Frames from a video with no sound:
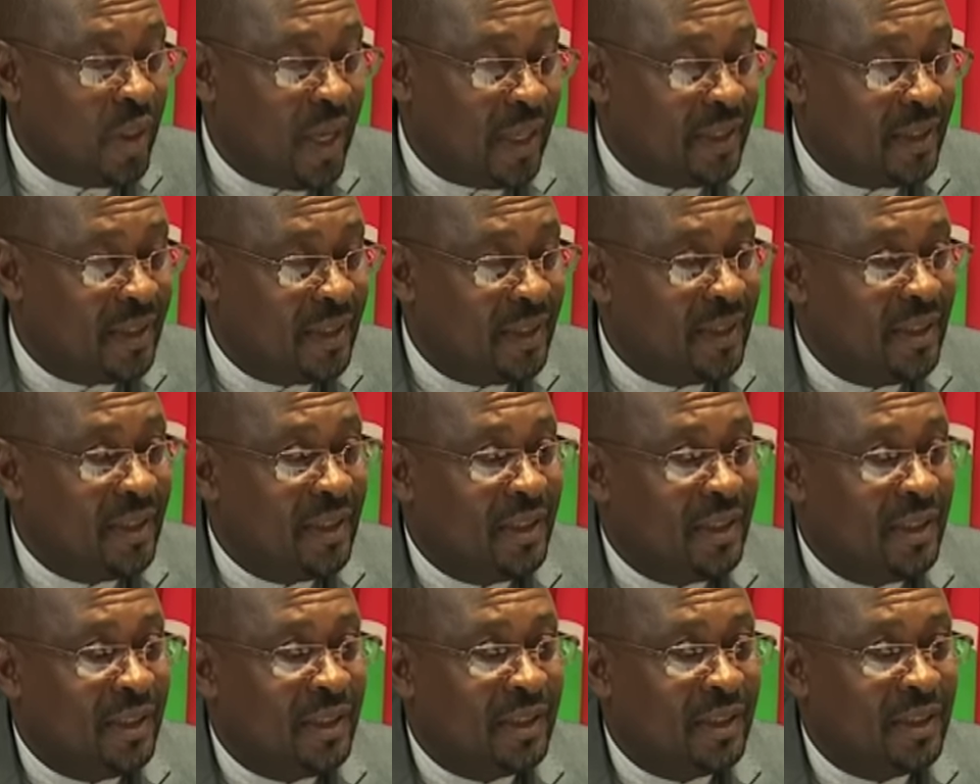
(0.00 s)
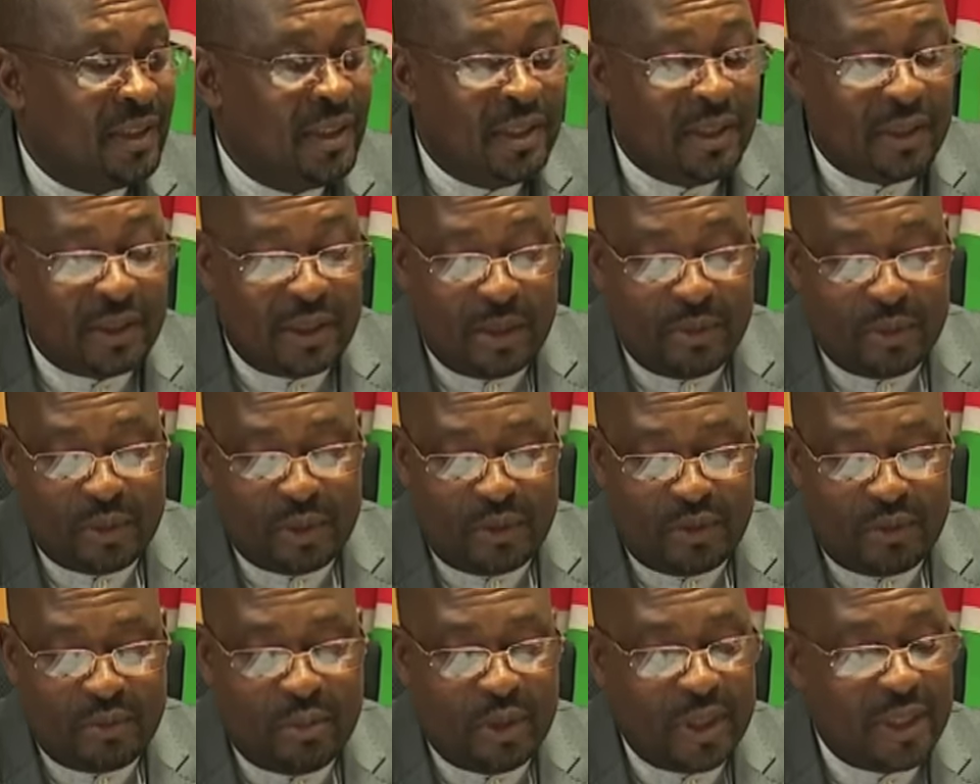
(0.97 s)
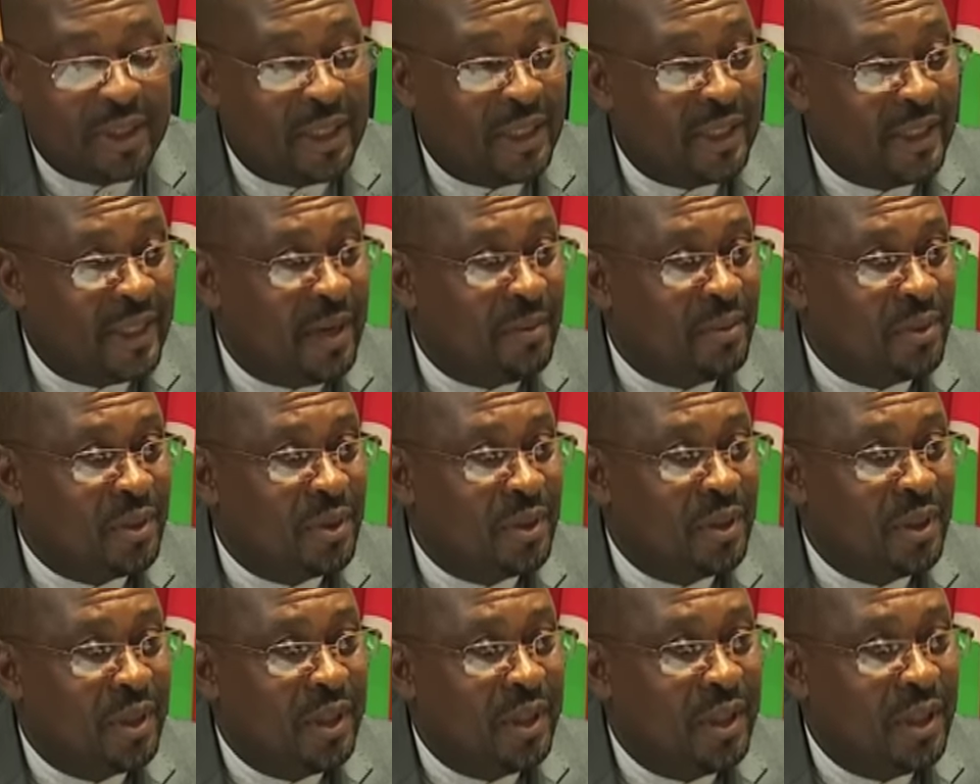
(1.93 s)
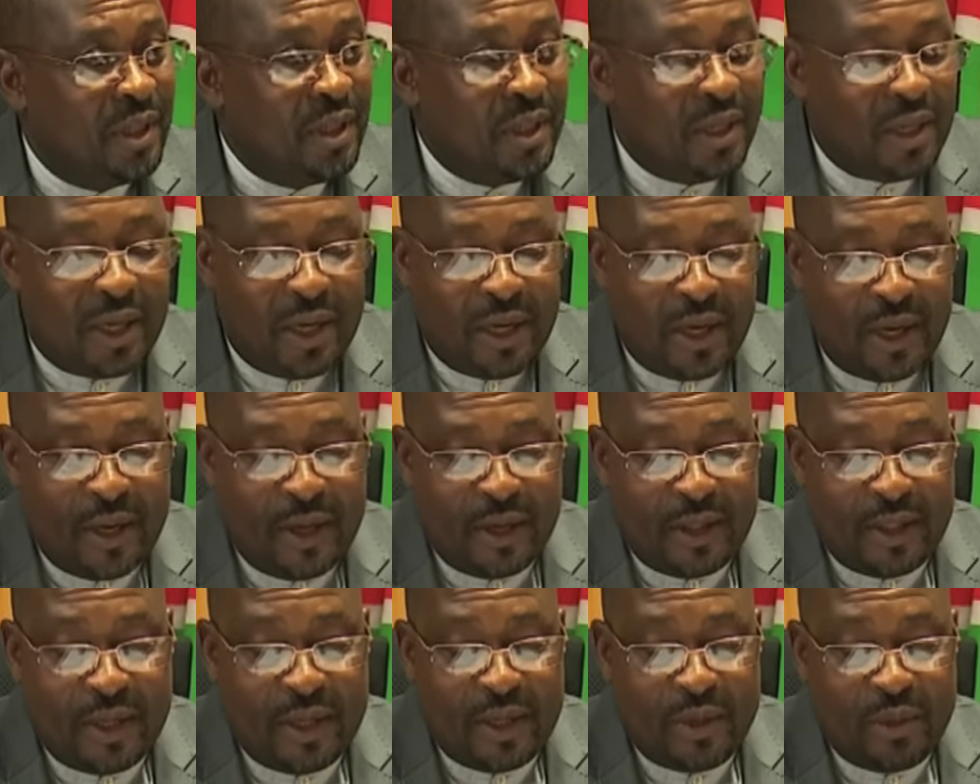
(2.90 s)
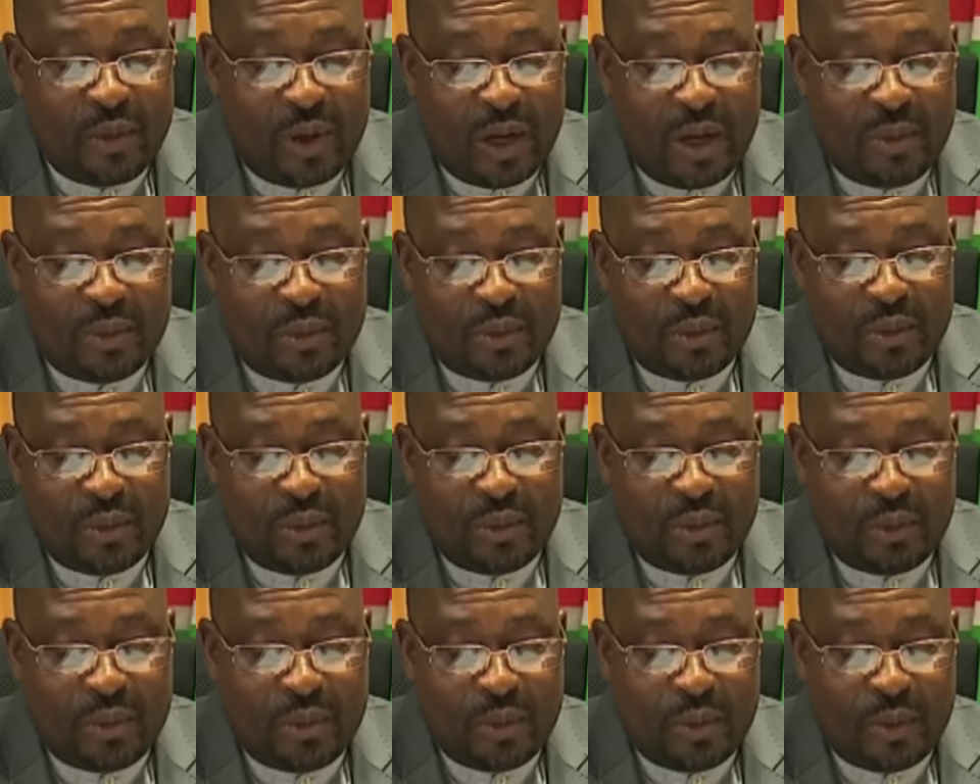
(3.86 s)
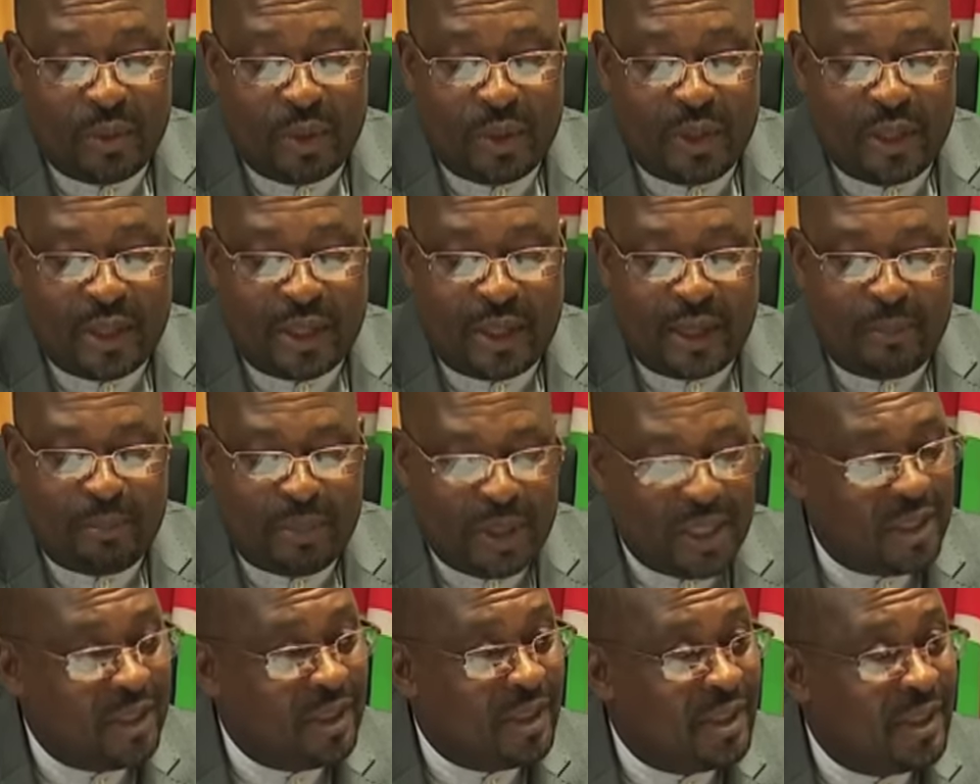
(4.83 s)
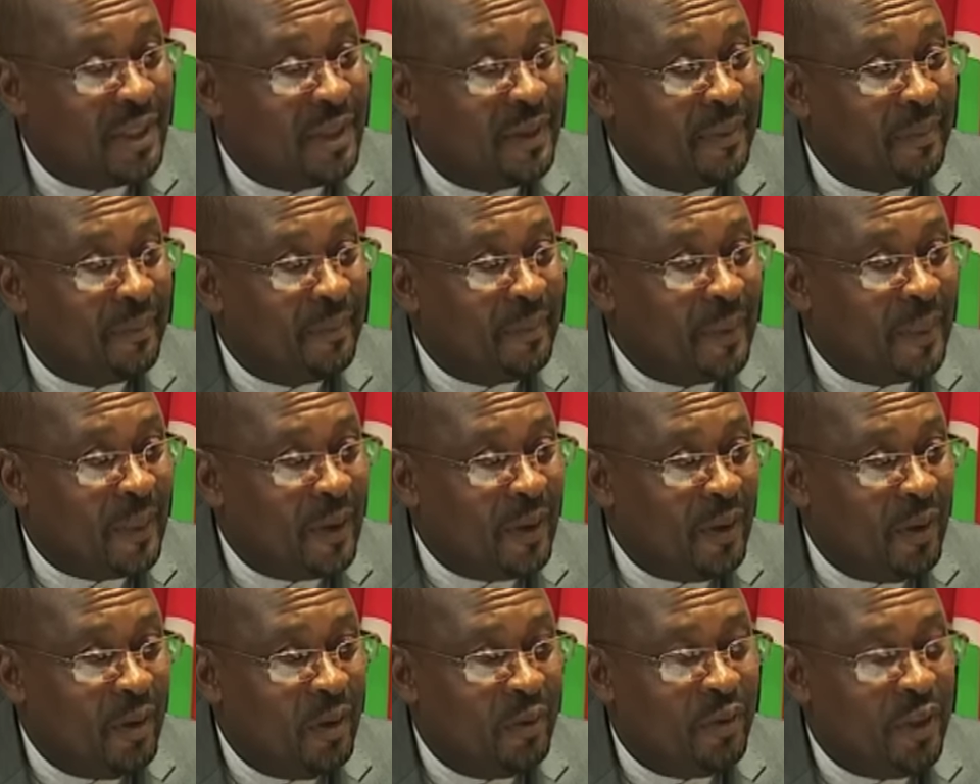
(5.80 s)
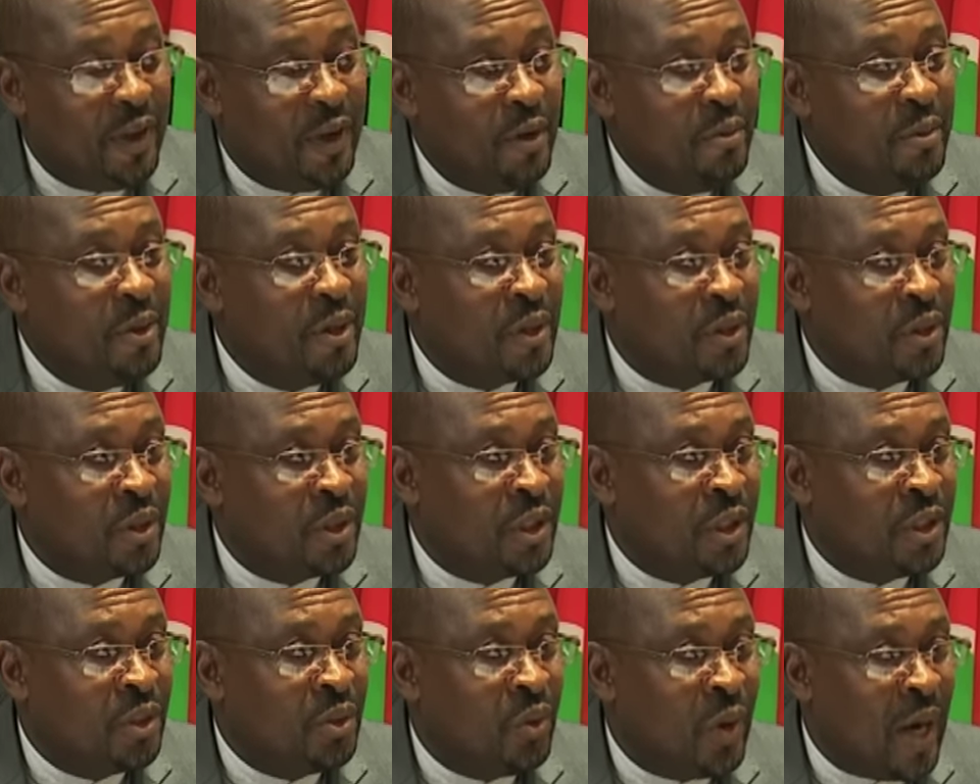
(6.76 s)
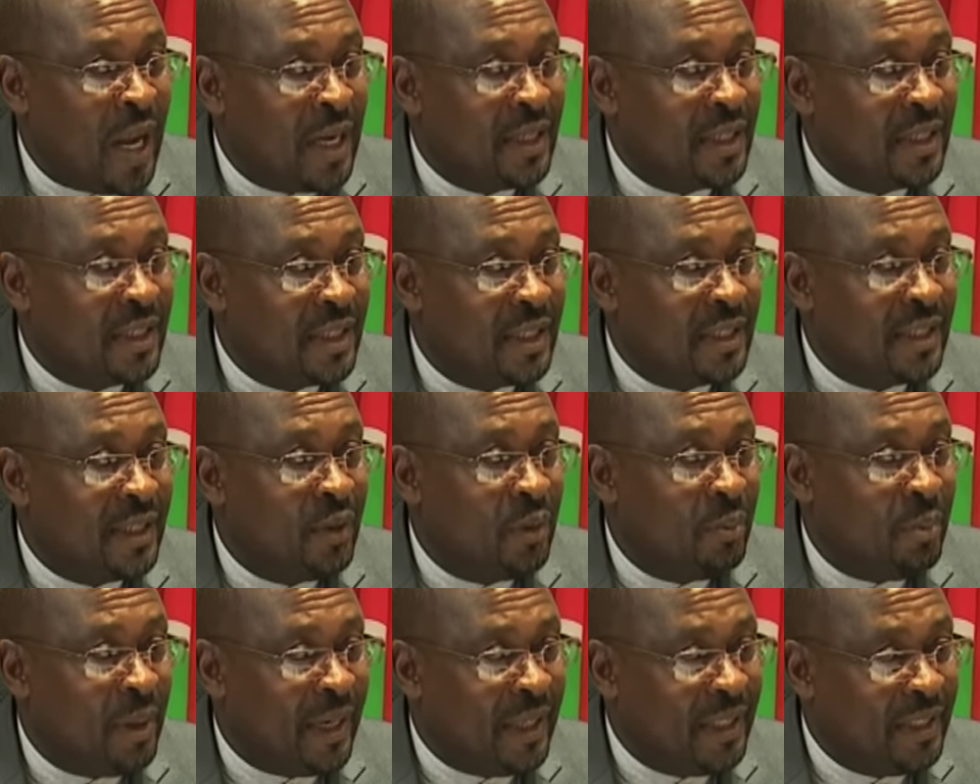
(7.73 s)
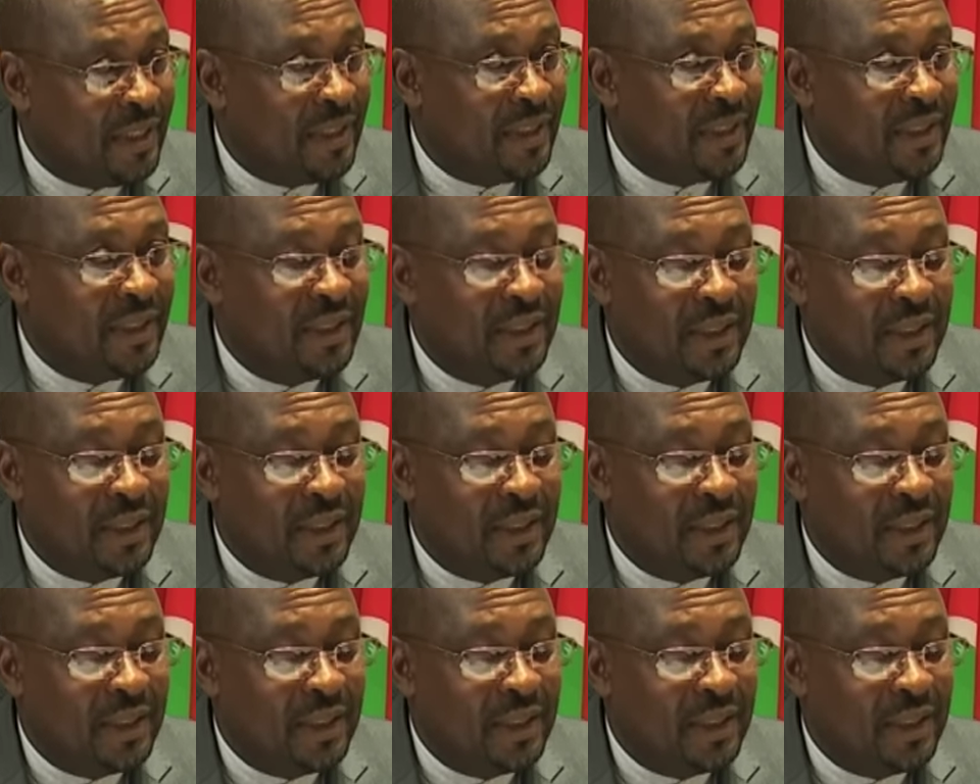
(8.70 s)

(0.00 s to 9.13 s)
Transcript: that in, in terms of monetary terms. Uh, then you come to the capacity of the human resources to run such an operation.